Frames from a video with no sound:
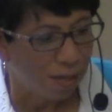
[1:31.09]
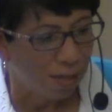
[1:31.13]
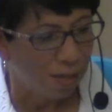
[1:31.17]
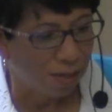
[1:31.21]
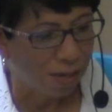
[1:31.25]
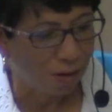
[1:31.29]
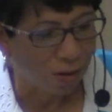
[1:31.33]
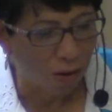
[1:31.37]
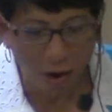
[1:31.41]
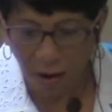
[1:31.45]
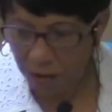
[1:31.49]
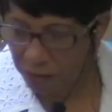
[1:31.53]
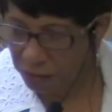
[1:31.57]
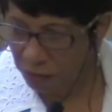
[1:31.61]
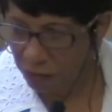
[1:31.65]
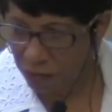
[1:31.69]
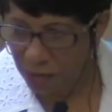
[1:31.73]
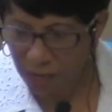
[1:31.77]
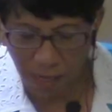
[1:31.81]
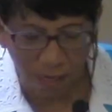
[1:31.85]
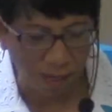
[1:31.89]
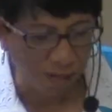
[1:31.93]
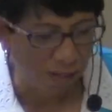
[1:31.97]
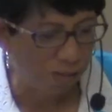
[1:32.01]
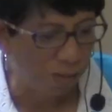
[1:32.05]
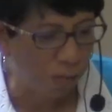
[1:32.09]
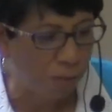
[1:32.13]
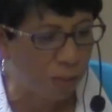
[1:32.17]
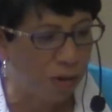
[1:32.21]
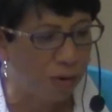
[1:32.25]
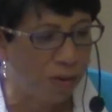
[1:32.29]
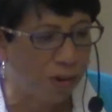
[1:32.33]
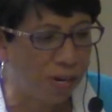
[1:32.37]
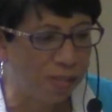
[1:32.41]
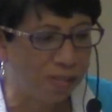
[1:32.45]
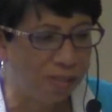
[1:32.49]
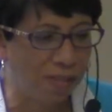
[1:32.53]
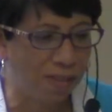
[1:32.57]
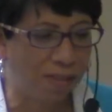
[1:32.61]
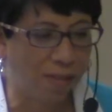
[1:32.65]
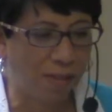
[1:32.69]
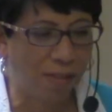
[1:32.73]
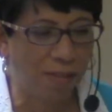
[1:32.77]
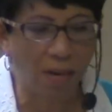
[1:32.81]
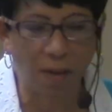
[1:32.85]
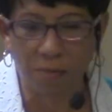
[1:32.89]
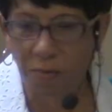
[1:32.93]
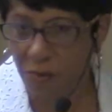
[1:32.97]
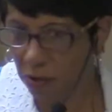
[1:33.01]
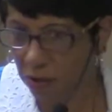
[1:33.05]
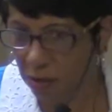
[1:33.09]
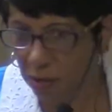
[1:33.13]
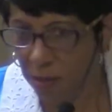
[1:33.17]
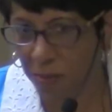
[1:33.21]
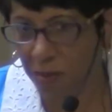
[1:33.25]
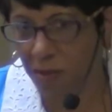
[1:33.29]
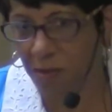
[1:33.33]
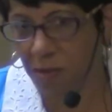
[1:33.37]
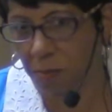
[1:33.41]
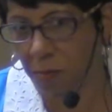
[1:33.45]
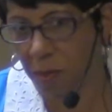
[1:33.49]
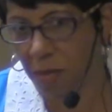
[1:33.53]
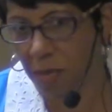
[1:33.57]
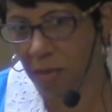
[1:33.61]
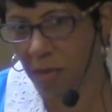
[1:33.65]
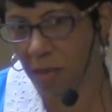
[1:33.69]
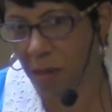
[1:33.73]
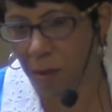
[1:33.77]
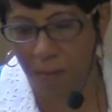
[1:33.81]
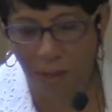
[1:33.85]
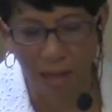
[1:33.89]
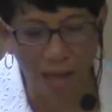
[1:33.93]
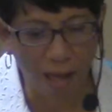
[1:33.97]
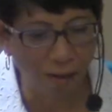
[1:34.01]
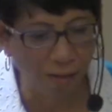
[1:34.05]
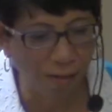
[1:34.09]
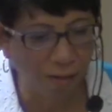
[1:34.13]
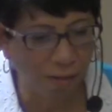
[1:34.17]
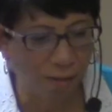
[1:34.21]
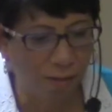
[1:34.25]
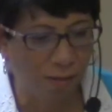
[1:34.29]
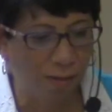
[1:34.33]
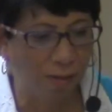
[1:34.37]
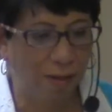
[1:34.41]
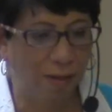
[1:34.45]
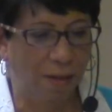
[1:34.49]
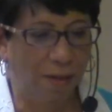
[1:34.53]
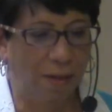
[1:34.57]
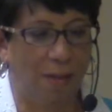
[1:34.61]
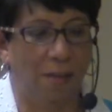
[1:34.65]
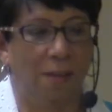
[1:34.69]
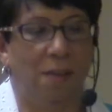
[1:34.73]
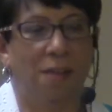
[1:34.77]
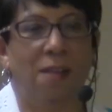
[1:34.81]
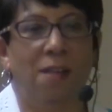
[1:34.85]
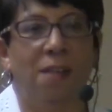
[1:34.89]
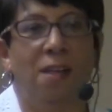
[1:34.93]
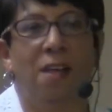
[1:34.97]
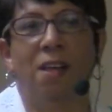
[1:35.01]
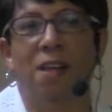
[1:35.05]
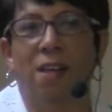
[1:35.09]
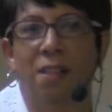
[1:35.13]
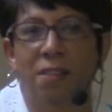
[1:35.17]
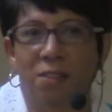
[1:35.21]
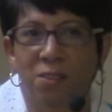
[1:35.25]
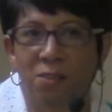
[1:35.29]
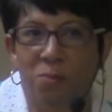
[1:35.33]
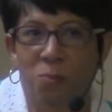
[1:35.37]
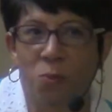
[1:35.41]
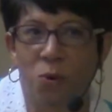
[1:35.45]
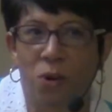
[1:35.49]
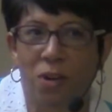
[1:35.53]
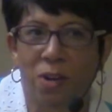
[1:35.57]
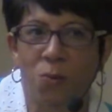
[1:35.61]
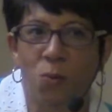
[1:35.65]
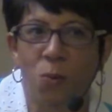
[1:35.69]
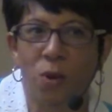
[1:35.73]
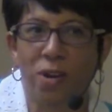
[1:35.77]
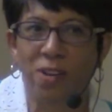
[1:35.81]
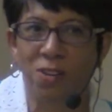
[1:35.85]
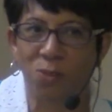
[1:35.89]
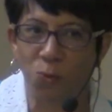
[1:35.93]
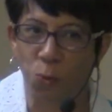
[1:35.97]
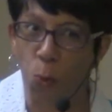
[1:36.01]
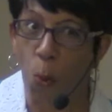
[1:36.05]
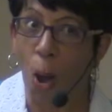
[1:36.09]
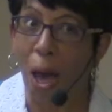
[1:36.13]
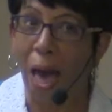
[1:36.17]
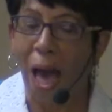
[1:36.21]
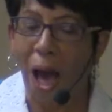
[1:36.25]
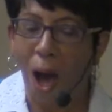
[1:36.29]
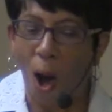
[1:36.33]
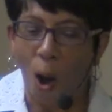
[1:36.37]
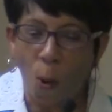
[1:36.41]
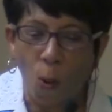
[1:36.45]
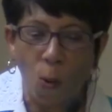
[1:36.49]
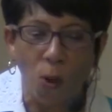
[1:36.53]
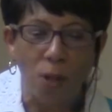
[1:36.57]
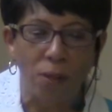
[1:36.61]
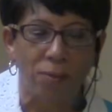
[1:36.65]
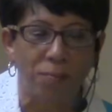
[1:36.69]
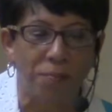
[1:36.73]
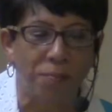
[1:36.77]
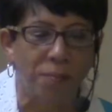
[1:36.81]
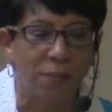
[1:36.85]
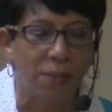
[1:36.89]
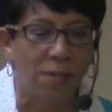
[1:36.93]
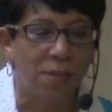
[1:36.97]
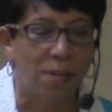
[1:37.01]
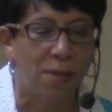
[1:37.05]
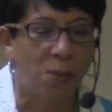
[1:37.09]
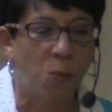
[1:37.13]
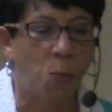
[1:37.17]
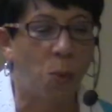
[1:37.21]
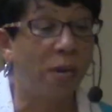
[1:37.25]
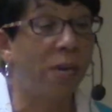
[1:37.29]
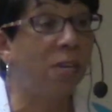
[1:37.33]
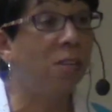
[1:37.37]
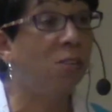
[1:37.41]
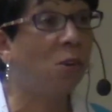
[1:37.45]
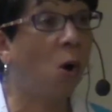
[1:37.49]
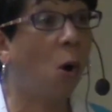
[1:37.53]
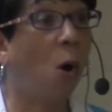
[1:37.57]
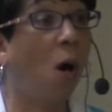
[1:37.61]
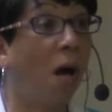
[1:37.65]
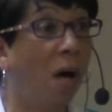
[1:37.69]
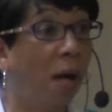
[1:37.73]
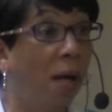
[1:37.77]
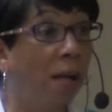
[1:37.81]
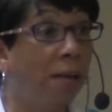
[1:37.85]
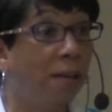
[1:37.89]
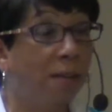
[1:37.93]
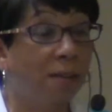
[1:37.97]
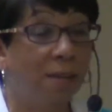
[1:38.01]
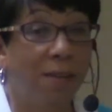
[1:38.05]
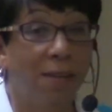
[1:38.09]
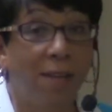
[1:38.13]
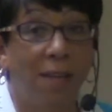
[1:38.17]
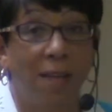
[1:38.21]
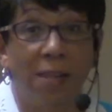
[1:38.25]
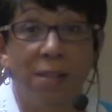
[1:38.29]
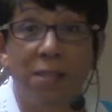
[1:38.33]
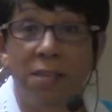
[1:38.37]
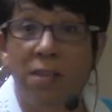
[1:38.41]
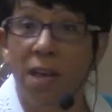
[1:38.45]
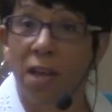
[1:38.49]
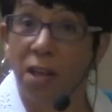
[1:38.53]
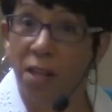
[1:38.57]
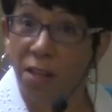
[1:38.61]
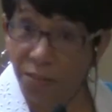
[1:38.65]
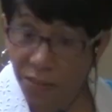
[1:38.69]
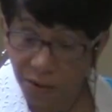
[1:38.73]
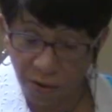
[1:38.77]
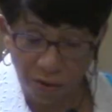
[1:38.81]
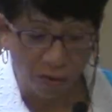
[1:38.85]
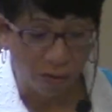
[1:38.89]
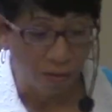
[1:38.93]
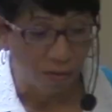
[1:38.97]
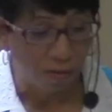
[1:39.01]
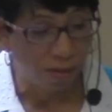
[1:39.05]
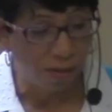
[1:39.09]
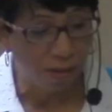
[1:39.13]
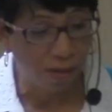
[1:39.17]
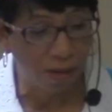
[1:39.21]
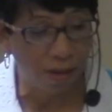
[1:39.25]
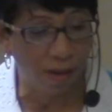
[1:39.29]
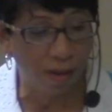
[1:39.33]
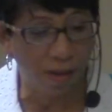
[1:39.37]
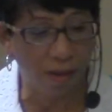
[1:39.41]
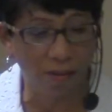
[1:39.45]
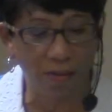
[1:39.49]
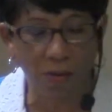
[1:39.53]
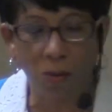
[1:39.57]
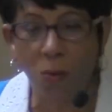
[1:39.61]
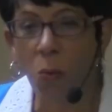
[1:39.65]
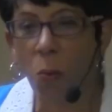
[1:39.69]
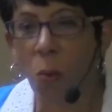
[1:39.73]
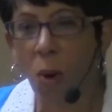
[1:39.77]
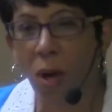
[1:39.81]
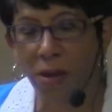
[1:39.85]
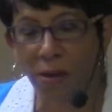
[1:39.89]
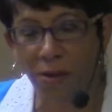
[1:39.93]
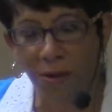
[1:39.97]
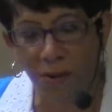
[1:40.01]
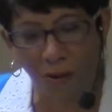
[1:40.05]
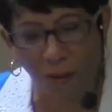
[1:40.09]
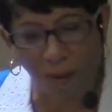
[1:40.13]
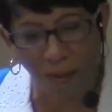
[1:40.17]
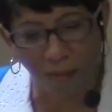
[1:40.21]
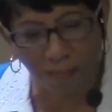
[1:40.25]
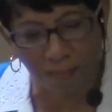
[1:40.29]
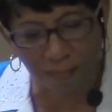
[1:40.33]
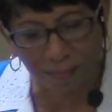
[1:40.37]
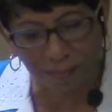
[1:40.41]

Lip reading: There are three experiences that I'm going to be speaking about this morning. One is wow, one is awe, and the other is wonder.